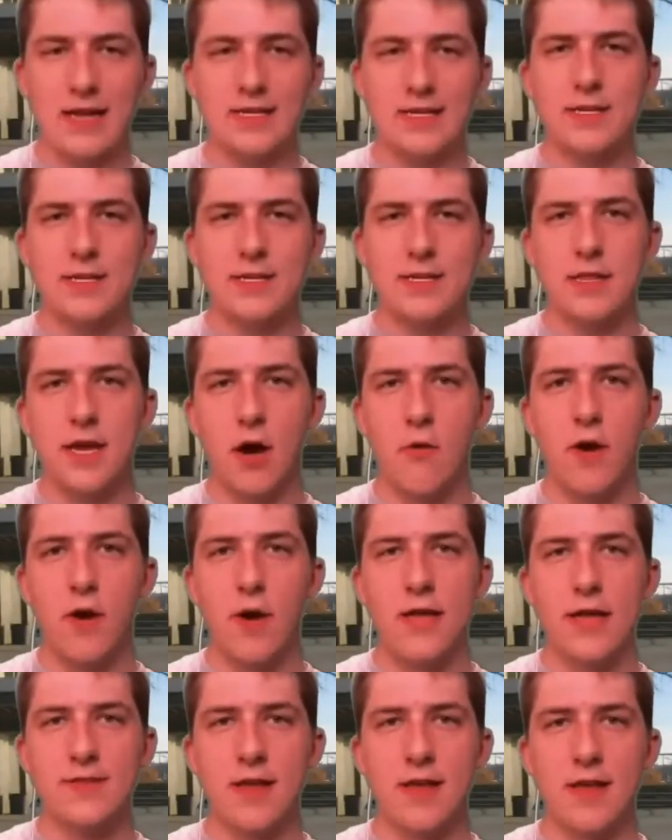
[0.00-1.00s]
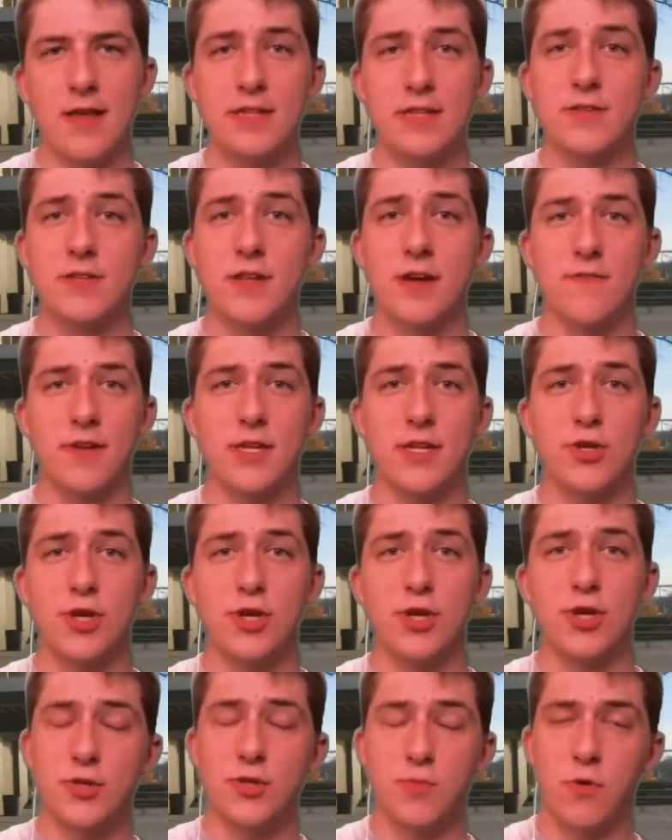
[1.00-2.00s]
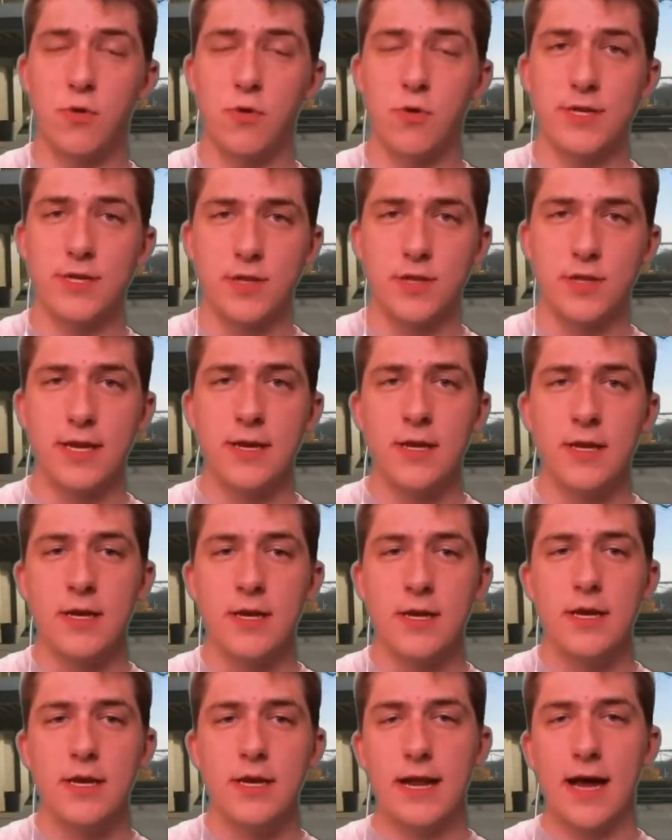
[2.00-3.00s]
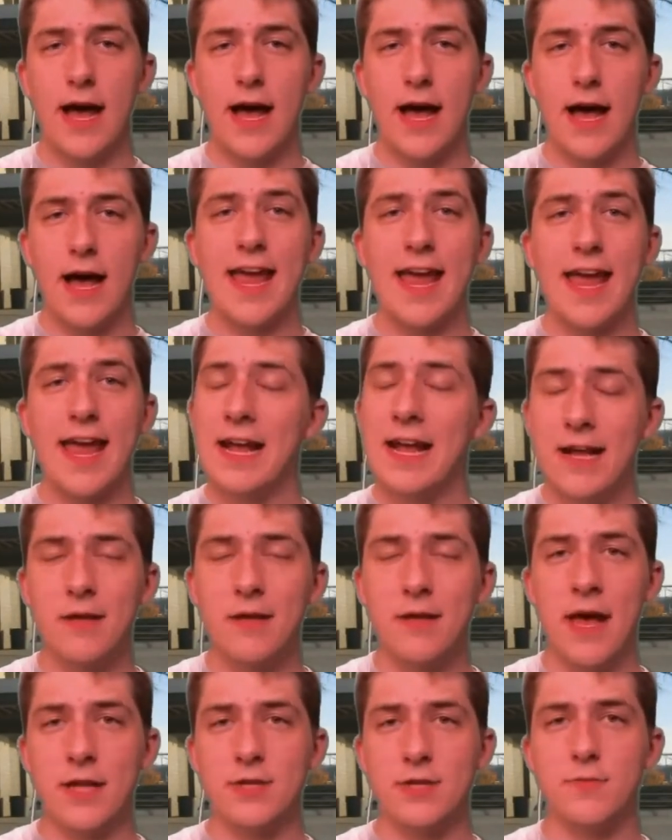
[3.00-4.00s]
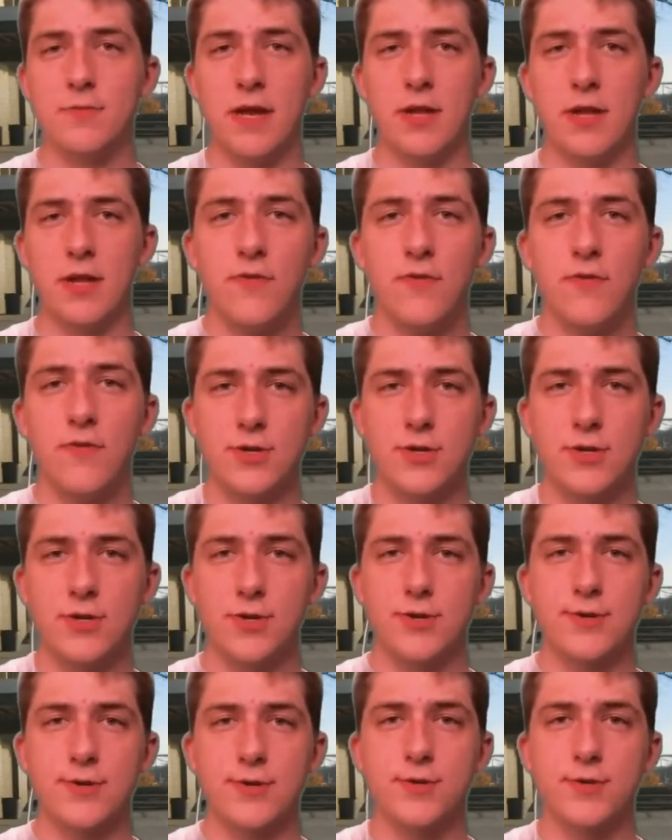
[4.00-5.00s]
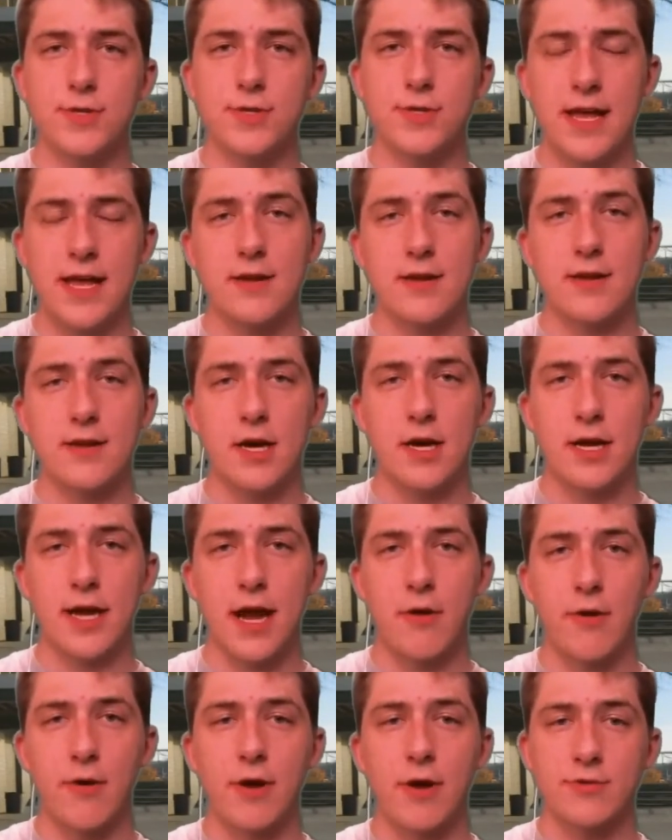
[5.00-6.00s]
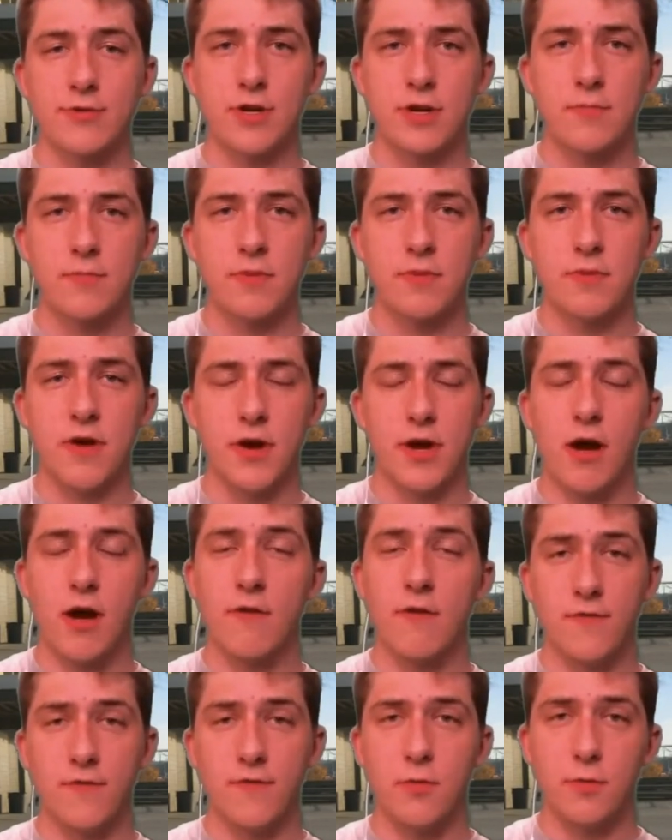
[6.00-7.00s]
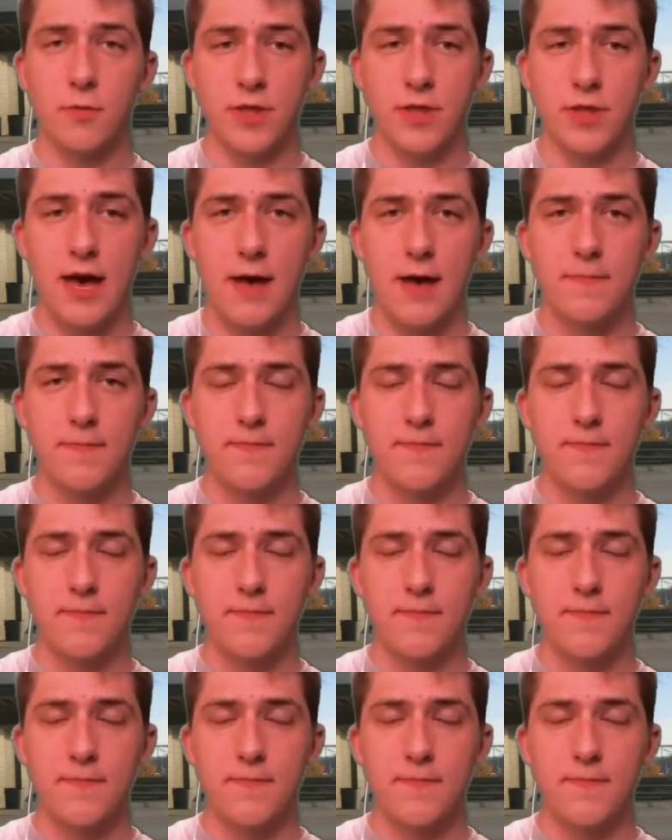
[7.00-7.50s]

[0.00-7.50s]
into the OS, that means stuff can change more easily. And I, I can't imagine manufacturers and uh, carriers are going to be very comfortable with that.